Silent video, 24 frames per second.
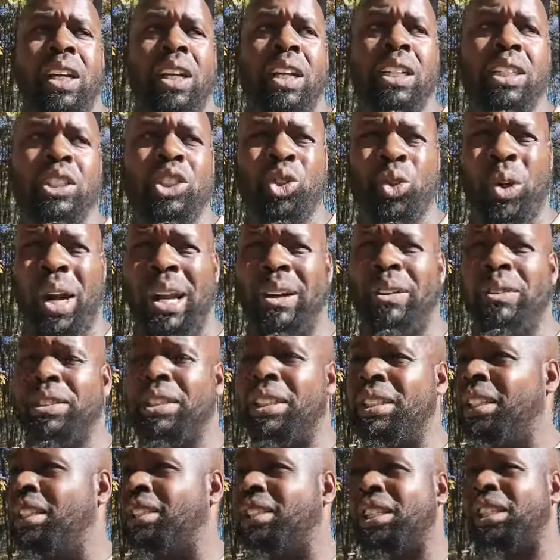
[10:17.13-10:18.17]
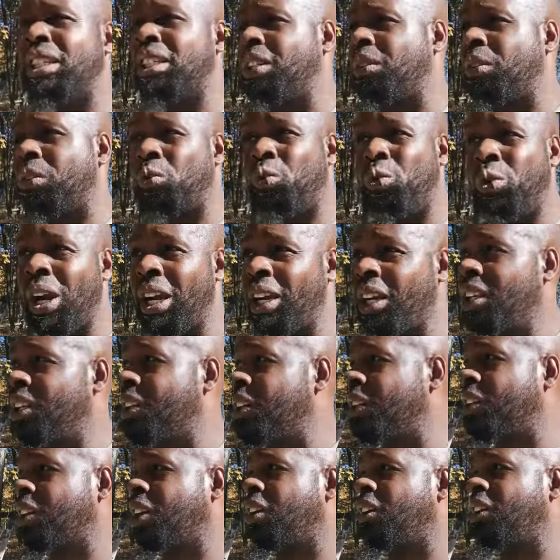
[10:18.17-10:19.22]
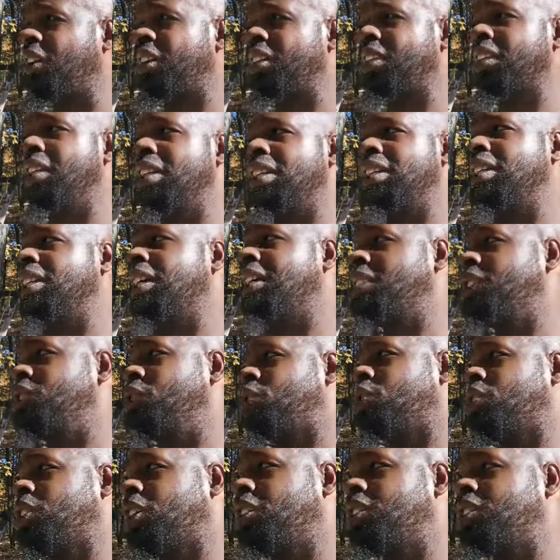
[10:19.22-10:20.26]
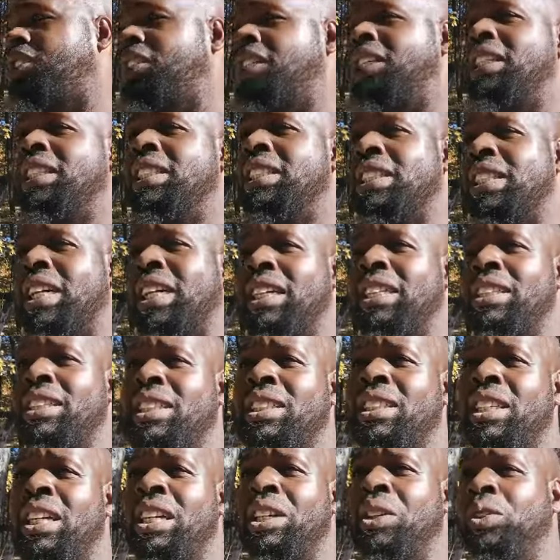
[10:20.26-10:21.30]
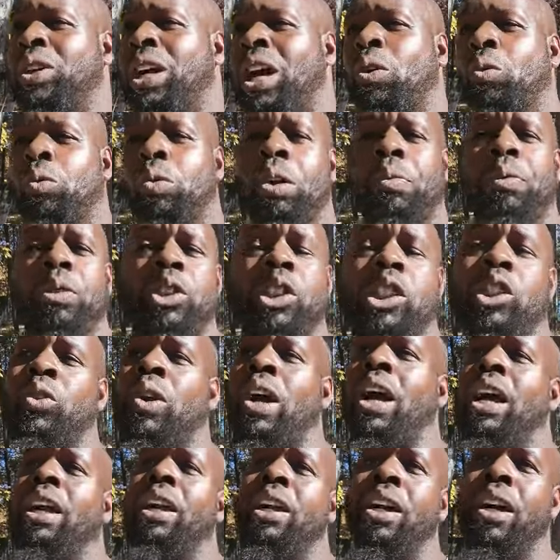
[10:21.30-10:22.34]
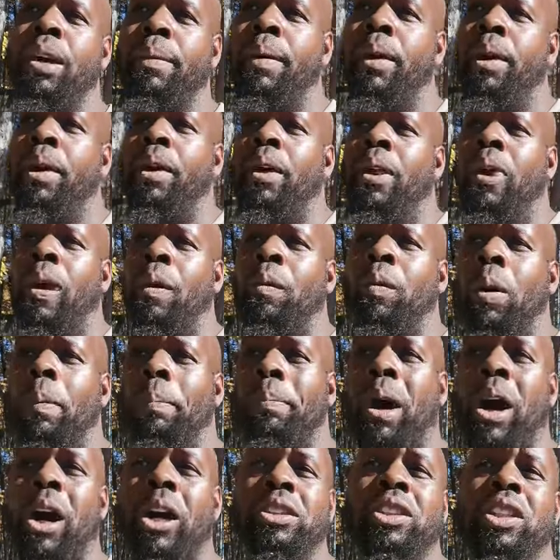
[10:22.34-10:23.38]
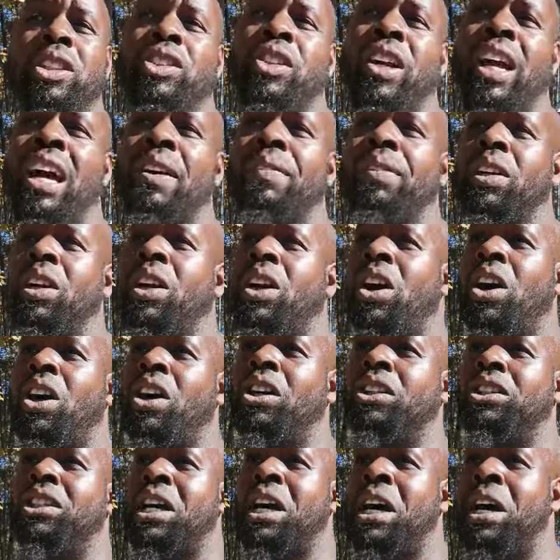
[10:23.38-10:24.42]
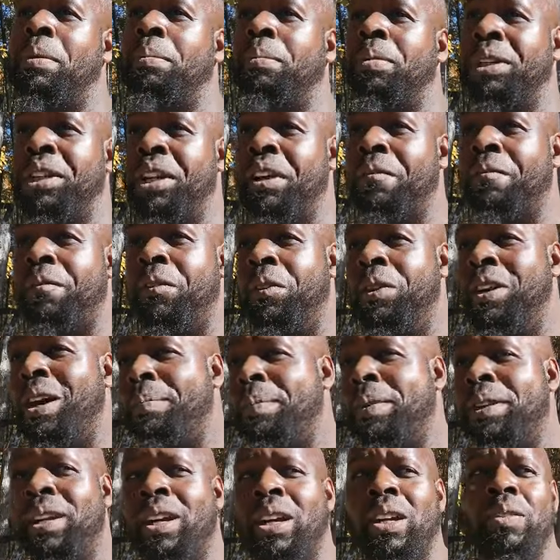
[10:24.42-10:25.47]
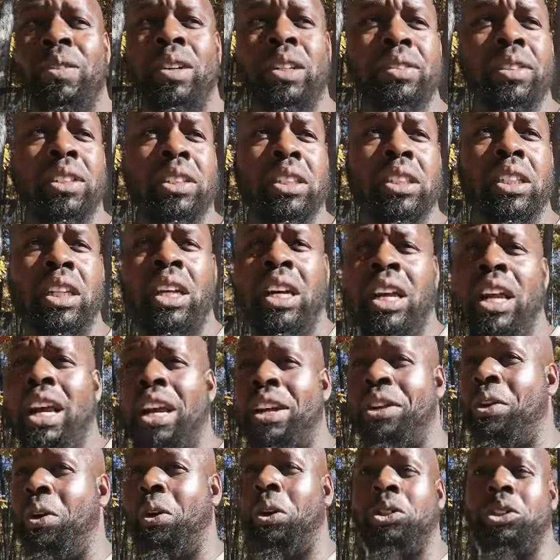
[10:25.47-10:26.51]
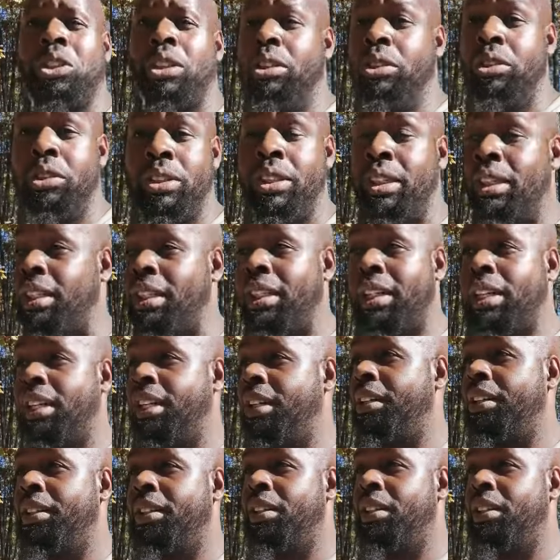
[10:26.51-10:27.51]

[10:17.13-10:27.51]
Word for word: and droughts, and it's a regular occurring thing. And you start seeing the signs today. You got rivers drying up where barges are having a hard time bringing food up and down rivers, and you're still sitting there.